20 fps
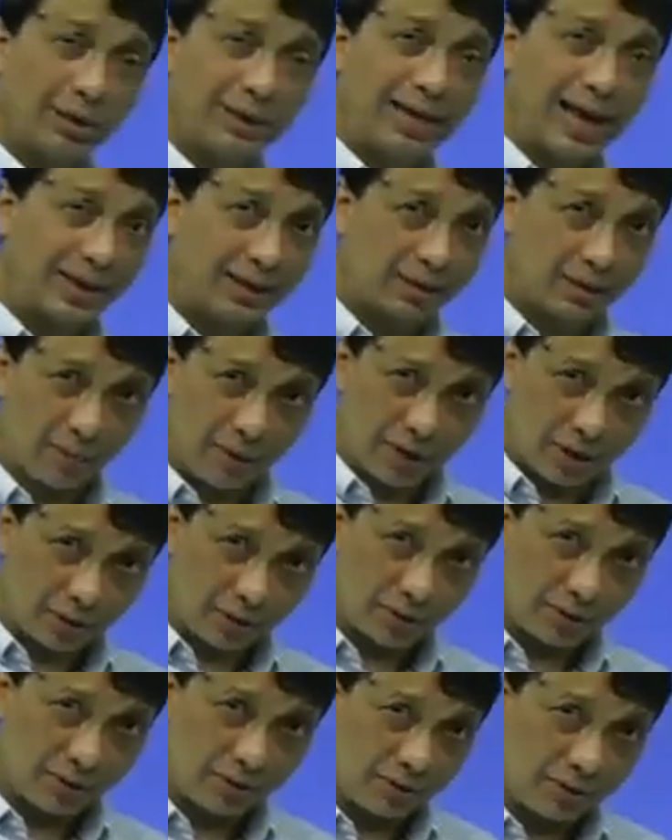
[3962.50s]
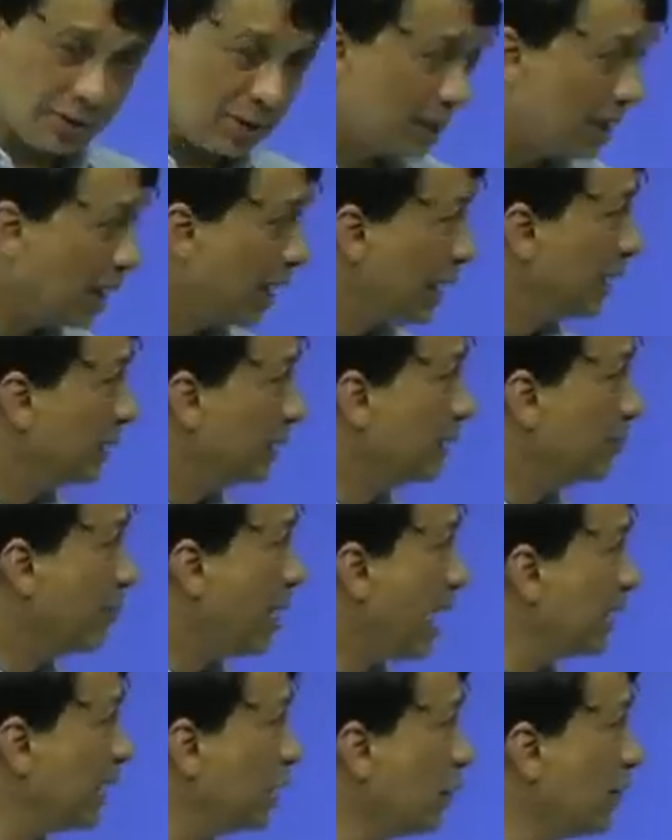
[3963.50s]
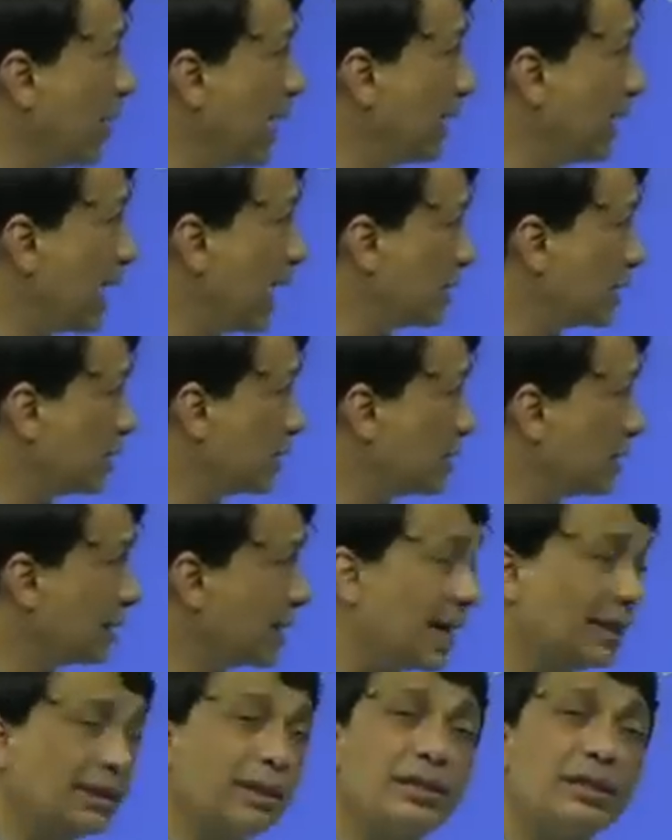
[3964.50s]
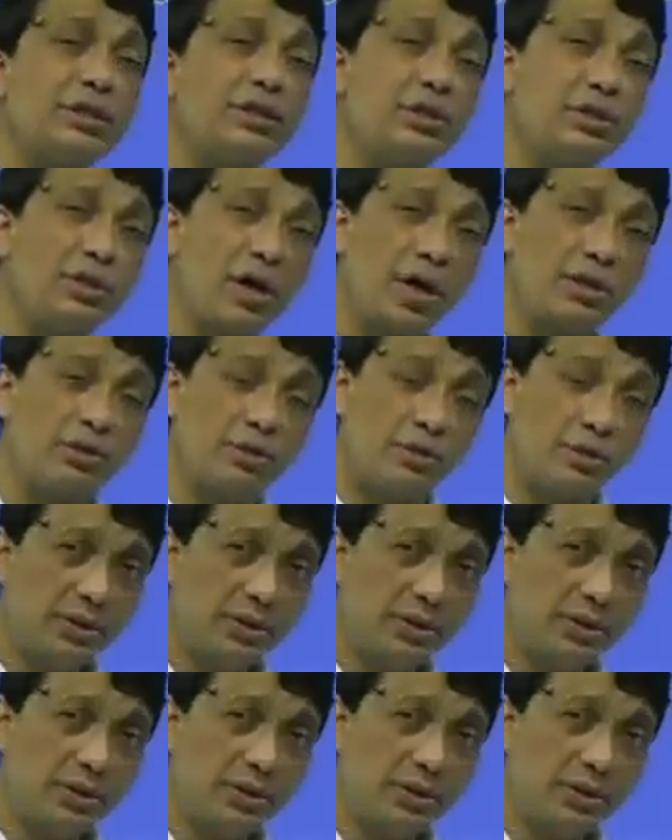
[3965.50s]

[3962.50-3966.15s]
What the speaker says: or the lacrimation, the matting of eyelashes, and the discharge.